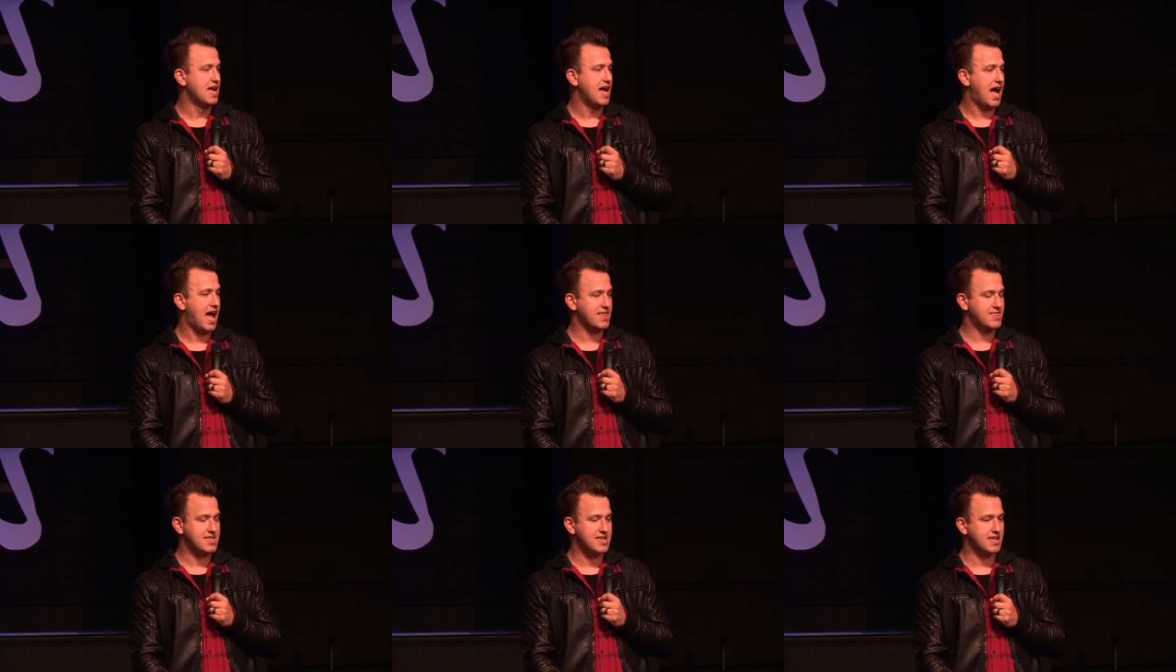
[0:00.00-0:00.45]

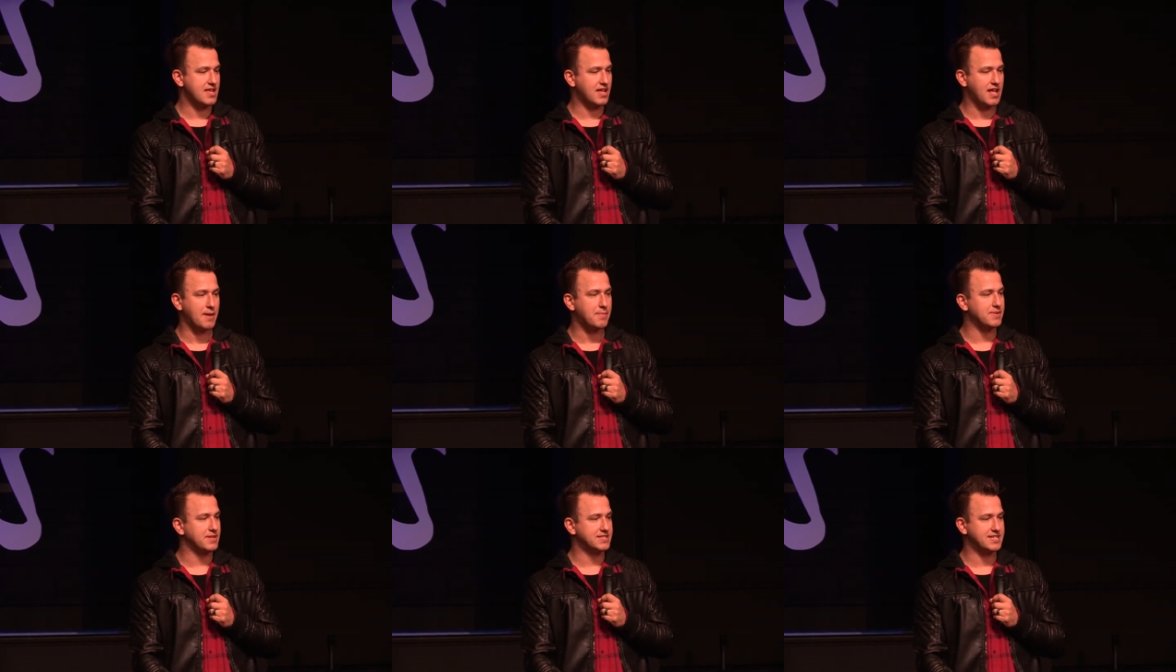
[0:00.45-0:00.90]
I think a
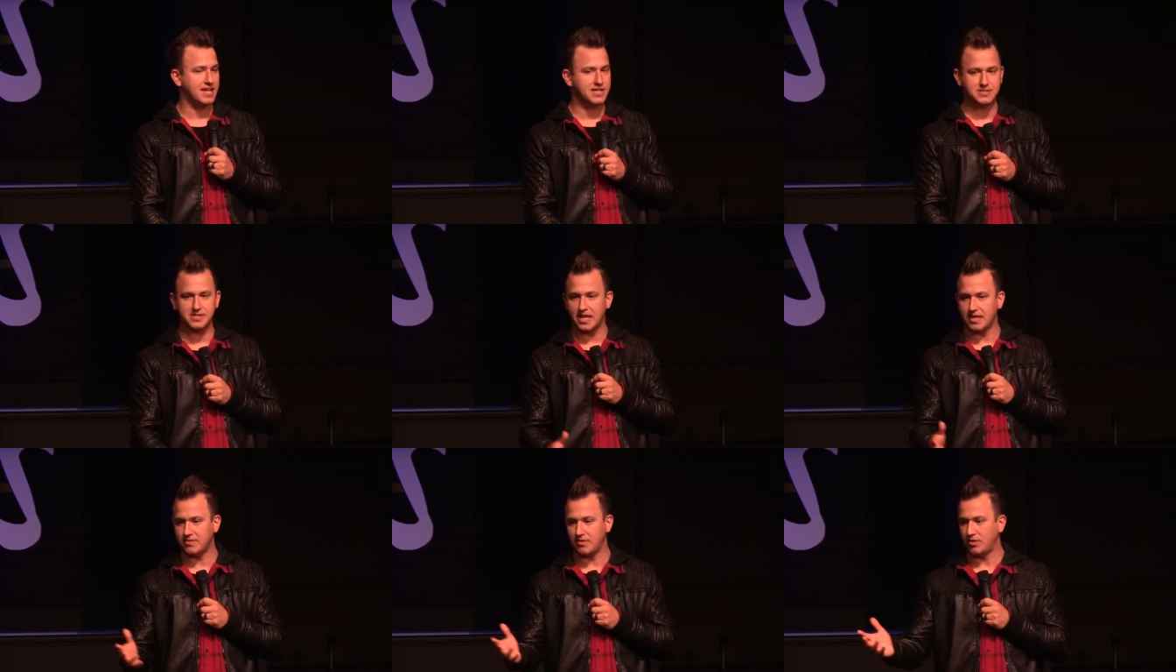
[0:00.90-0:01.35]
couple of times
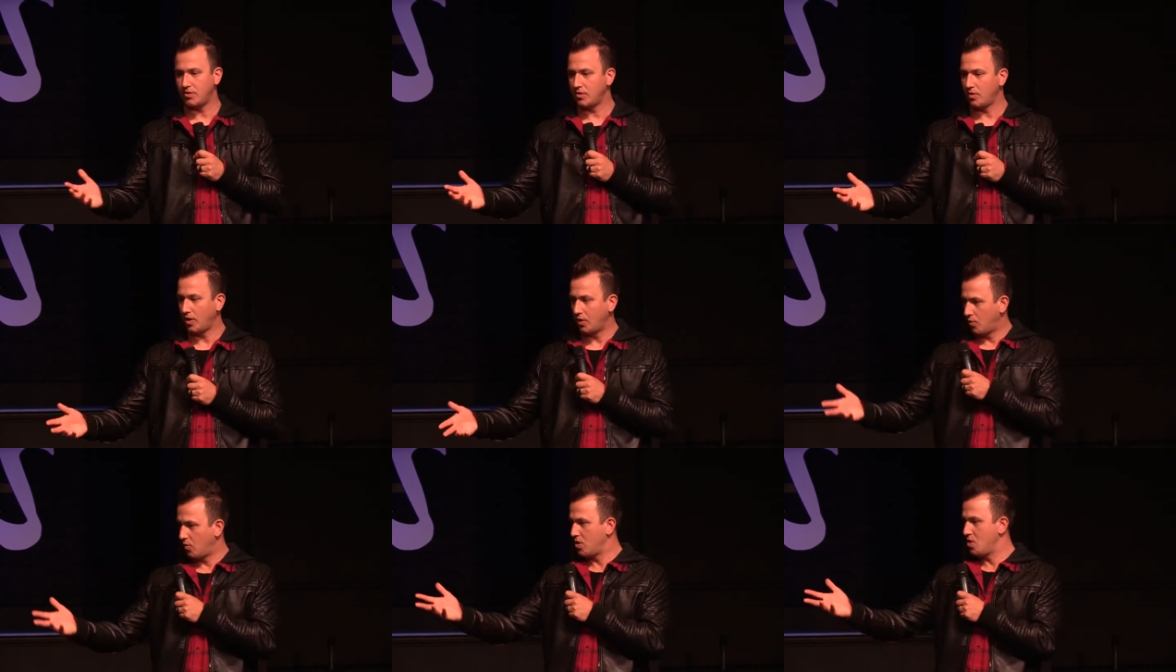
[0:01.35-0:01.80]
like they were
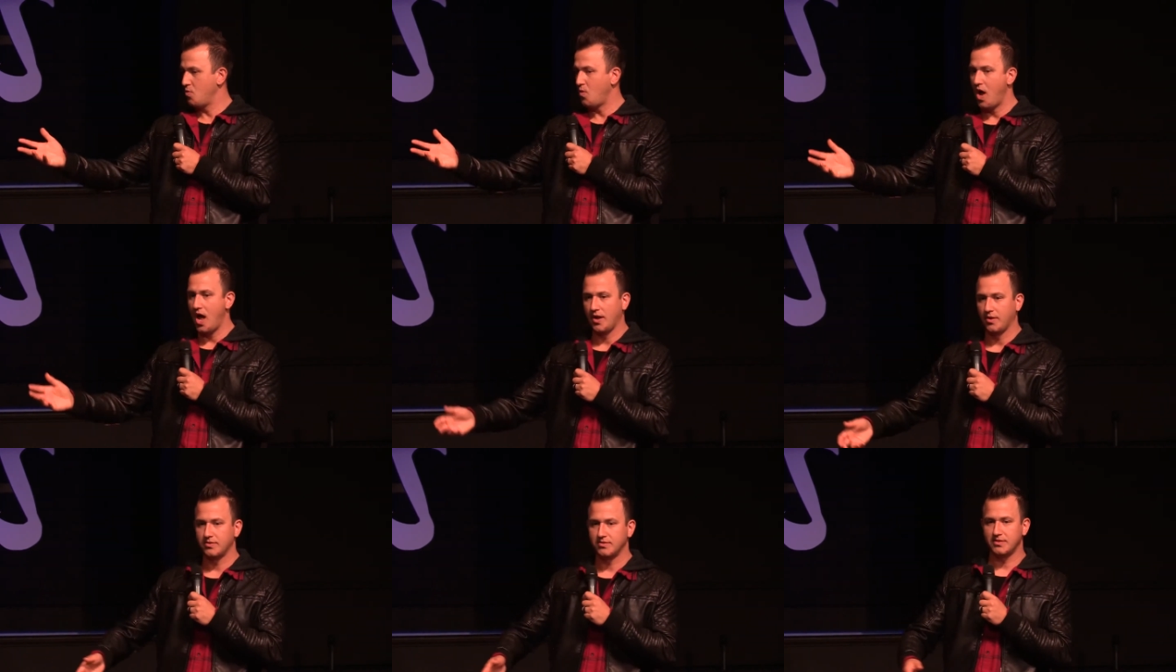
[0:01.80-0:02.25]
like, "What do you
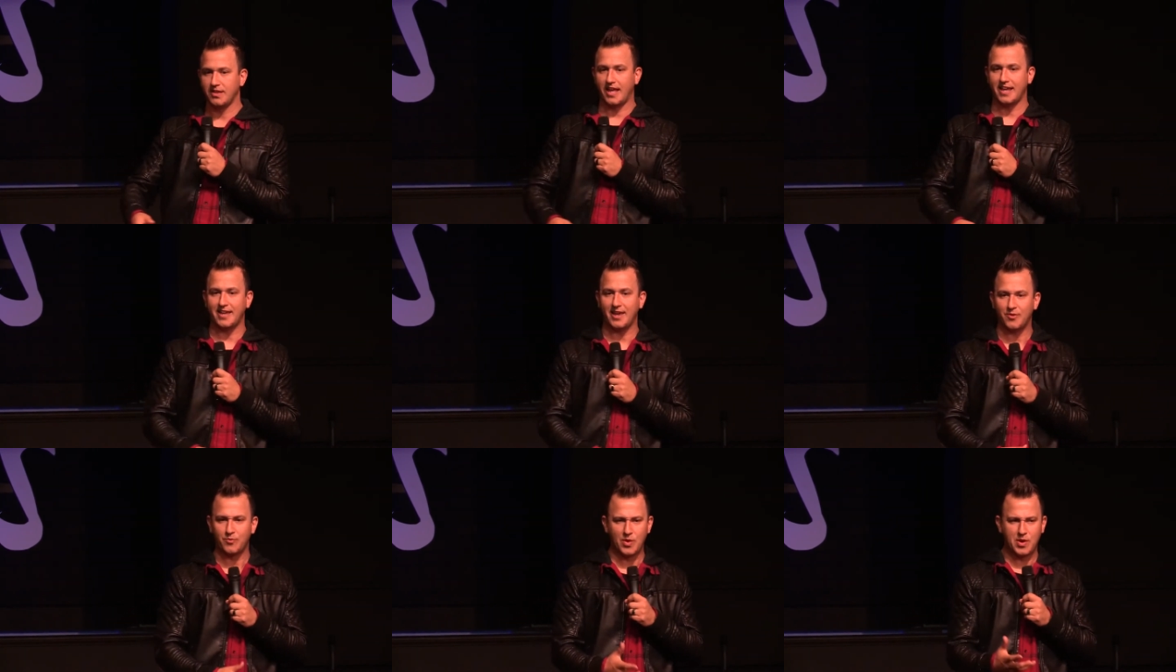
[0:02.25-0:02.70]
want?"
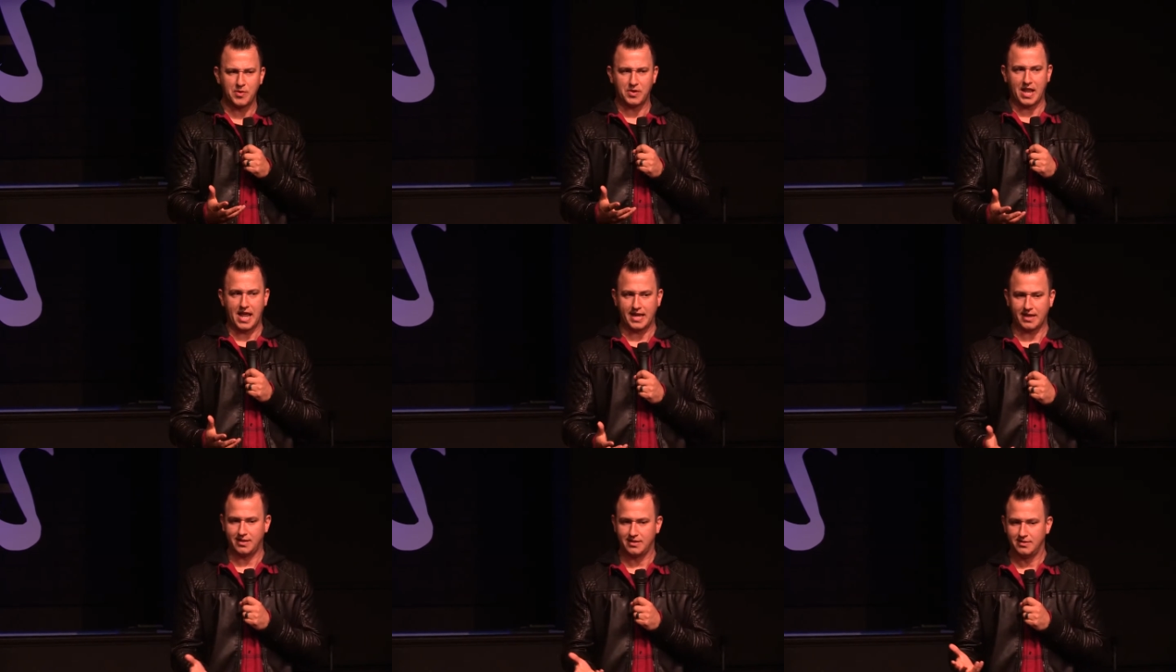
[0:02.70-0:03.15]
like and we were
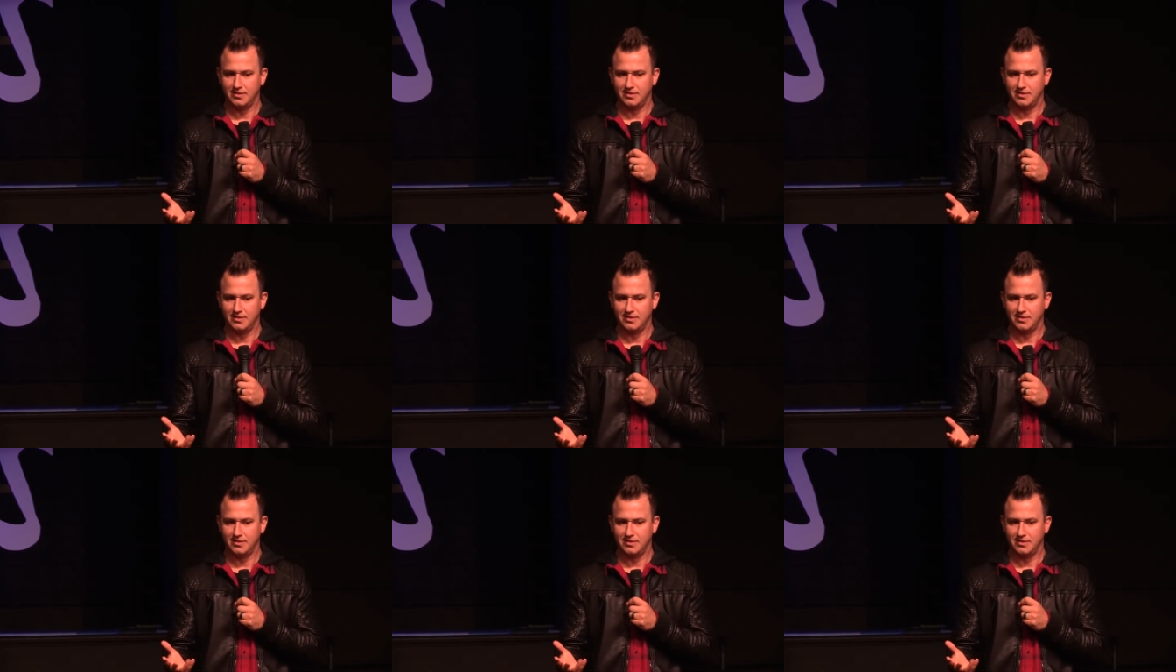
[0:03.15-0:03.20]
like